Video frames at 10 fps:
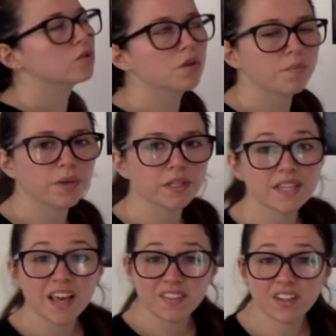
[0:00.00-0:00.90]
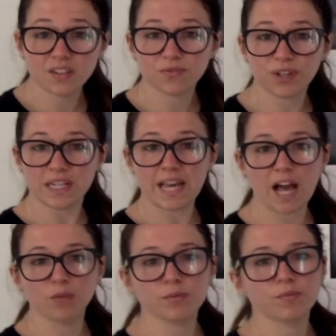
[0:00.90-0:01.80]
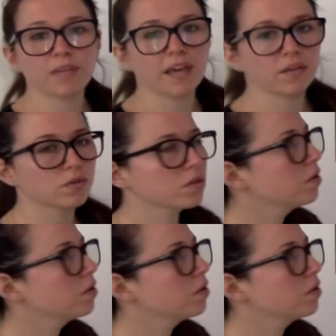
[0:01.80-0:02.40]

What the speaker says: numbers, then it really helps me out.